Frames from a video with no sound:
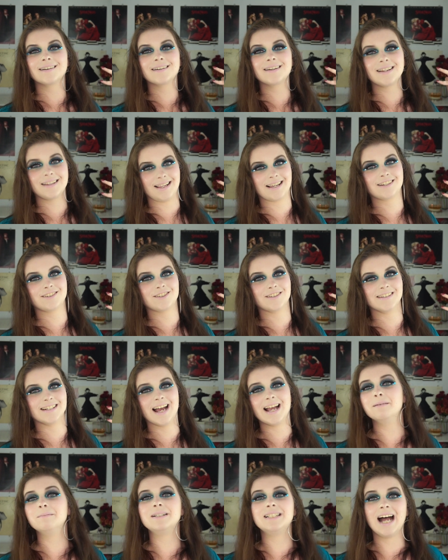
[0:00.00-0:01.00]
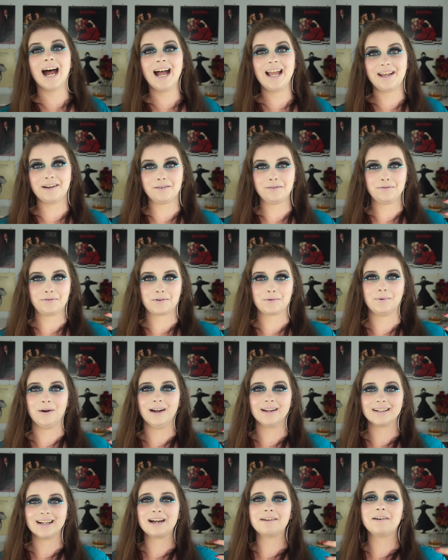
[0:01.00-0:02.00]
collection. I am dying for
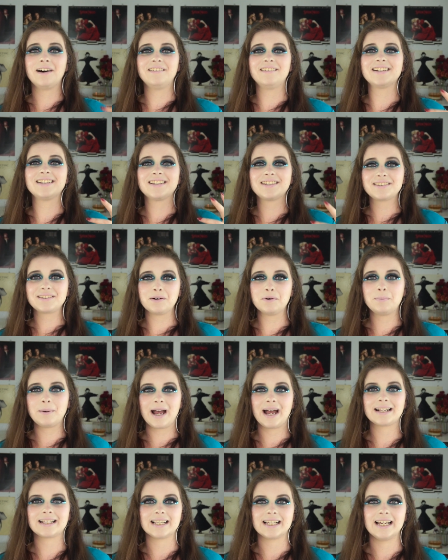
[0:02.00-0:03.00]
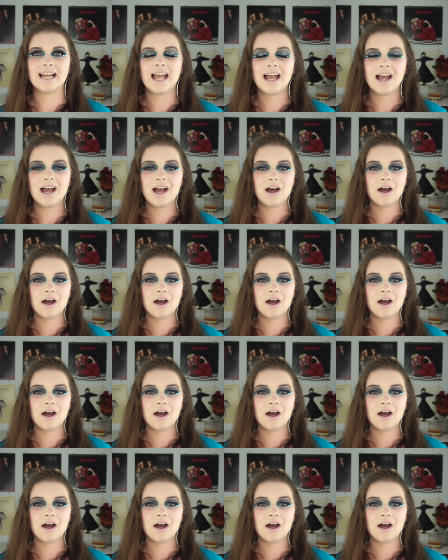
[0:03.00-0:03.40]
one. I want one so badly.